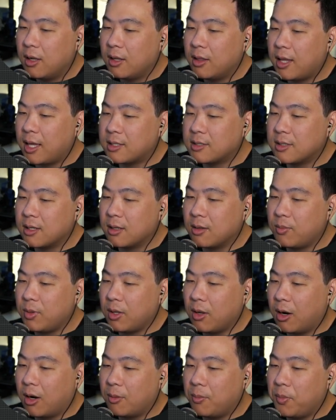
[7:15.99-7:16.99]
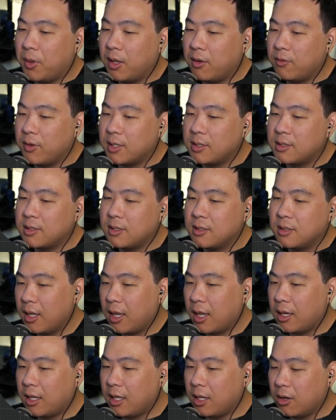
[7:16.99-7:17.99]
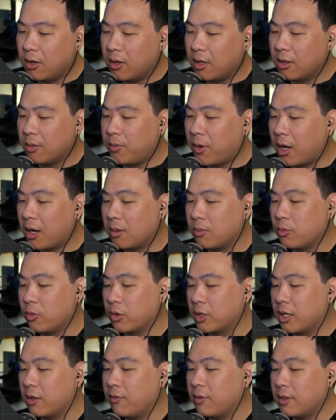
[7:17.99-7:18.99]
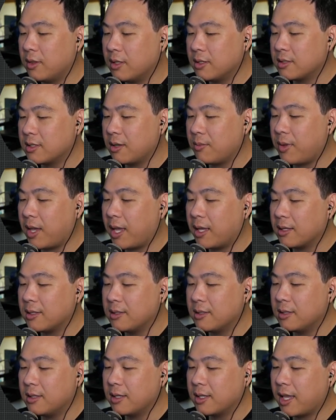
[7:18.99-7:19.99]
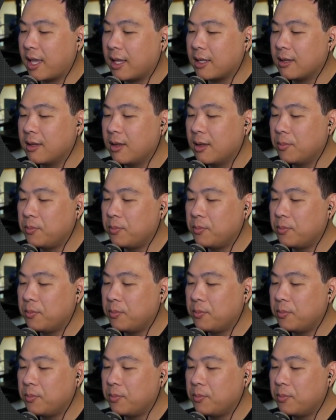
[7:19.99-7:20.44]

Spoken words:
That's going to be our pivot. And here on the bottom, we're given this command again,